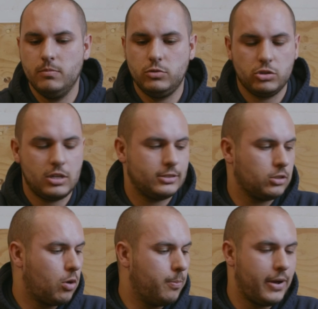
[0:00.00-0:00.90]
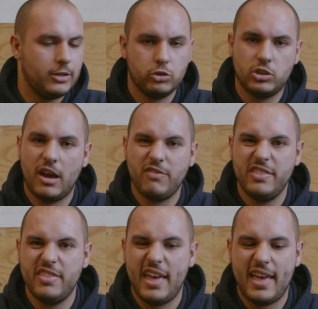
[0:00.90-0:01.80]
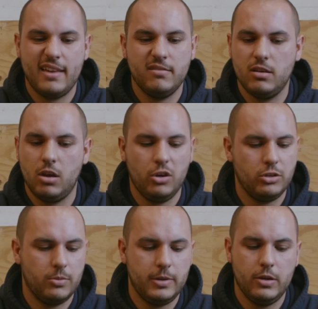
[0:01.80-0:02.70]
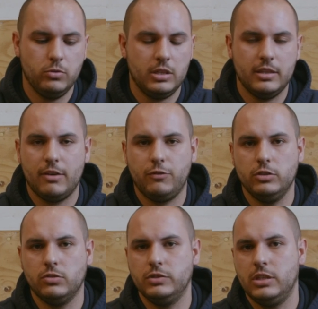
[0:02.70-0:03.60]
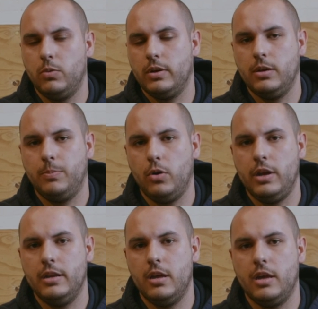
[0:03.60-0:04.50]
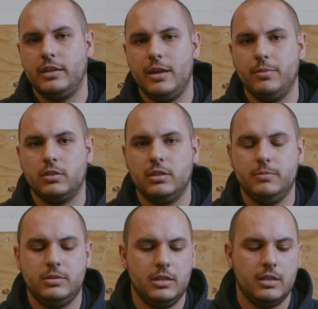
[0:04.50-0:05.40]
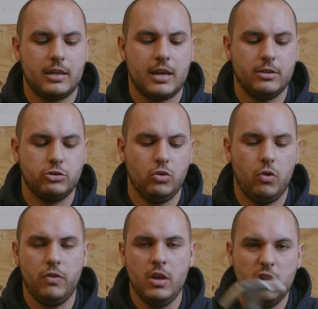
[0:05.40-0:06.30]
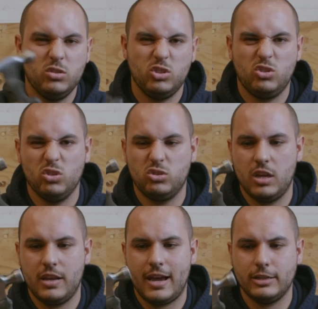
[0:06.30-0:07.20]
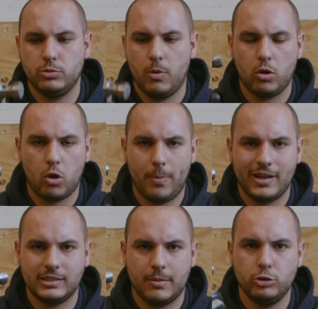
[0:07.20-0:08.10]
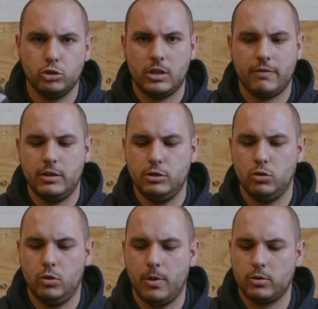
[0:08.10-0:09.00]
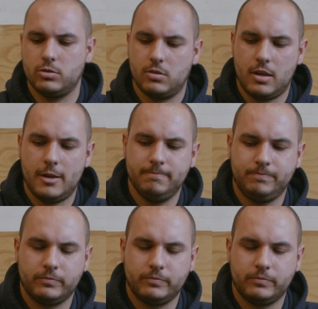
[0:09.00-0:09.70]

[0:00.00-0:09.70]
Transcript: Just nice and compact, just to have in there. All you're gonna be using that for is obviously when you're putting cable clips in, that kind of stuff. So it's just a nice, small, compact hammer, just to have in your toolbox, okay?